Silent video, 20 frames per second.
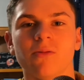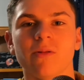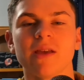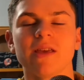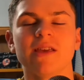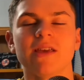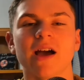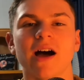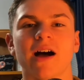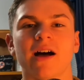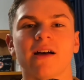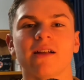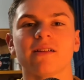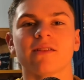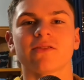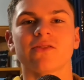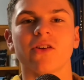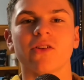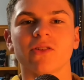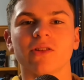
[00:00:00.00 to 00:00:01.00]
we got
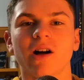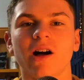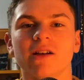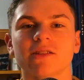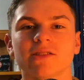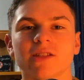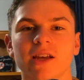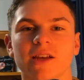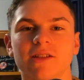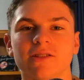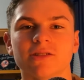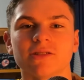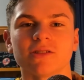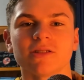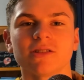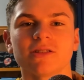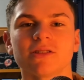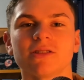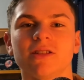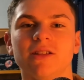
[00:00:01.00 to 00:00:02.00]
the Los
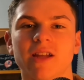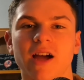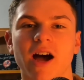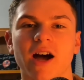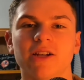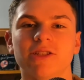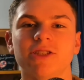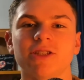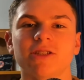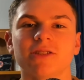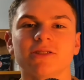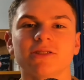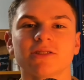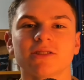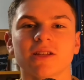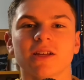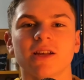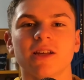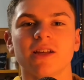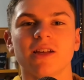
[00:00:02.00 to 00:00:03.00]
Angeles
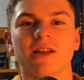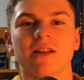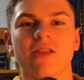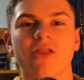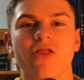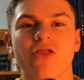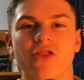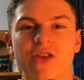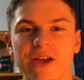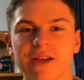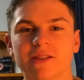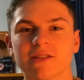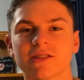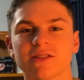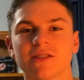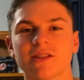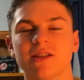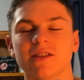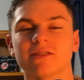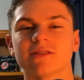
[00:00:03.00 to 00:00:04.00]
Dodgers.
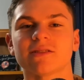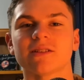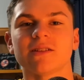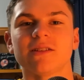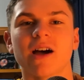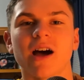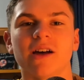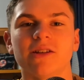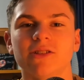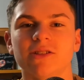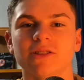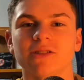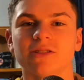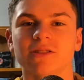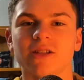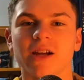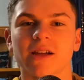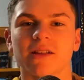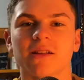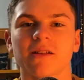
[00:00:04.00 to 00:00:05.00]
This is the
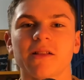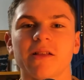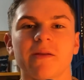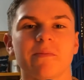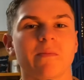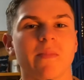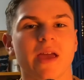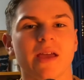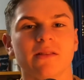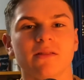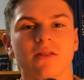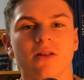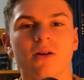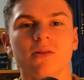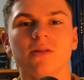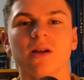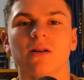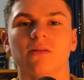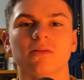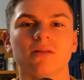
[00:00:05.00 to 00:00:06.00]
Dodgers' technically main
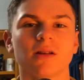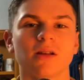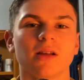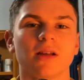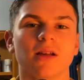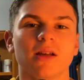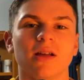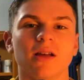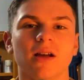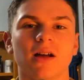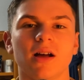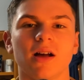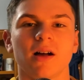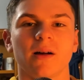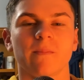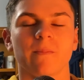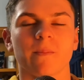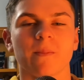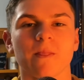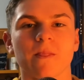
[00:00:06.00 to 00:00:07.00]
logo.
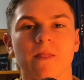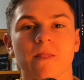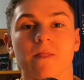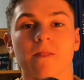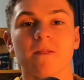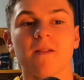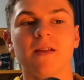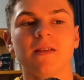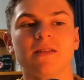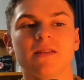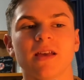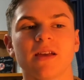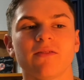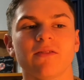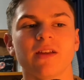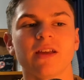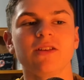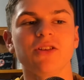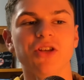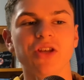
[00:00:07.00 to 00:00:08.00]
Um, it's
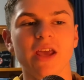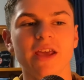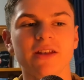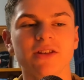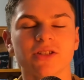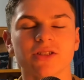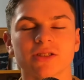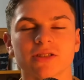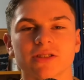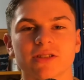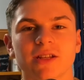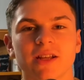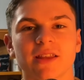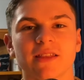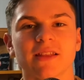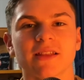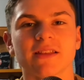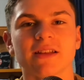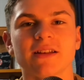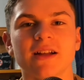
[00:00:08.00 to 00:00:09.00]
in-
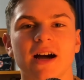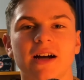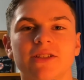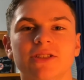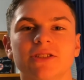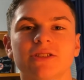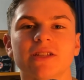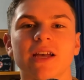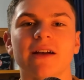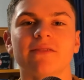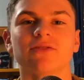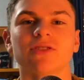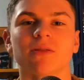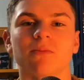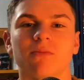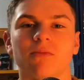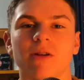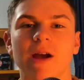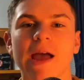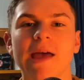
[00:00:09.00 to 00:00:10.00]
interesting that the Dodgers have
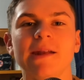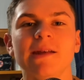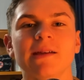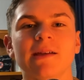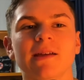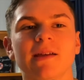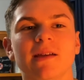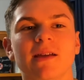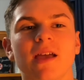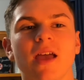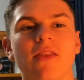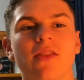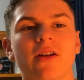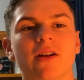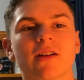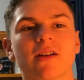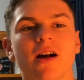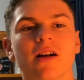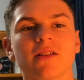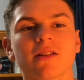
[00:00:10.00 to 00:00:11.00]
some red in
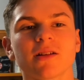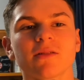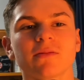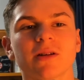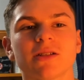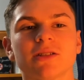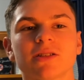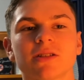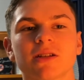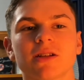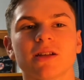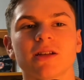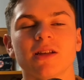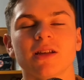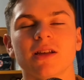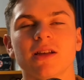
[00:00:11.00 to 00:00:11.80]
their color, which,